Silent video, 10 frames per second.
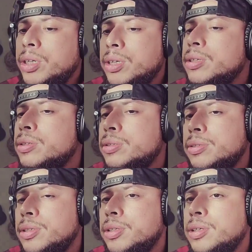need it.
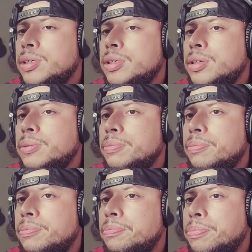
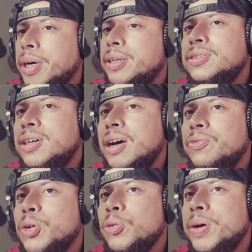But
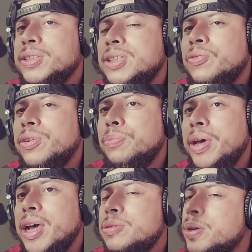I've told myself in the
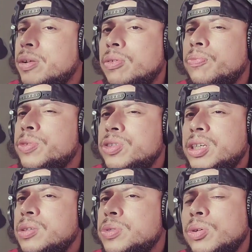past, man, if
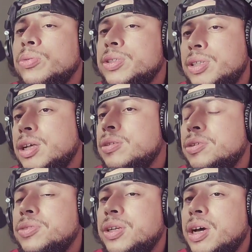Maschine was only
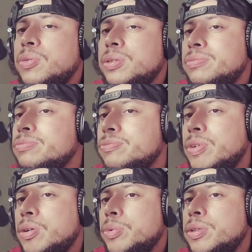standalone, then I would
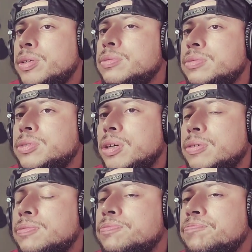fuck with it.
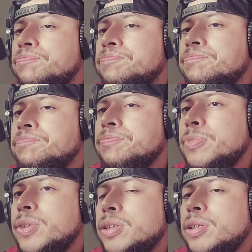So
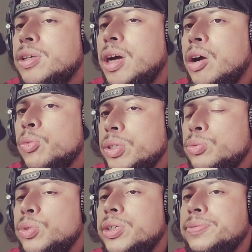I
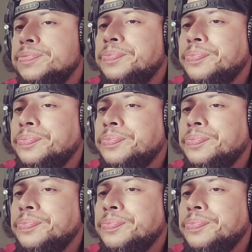really would.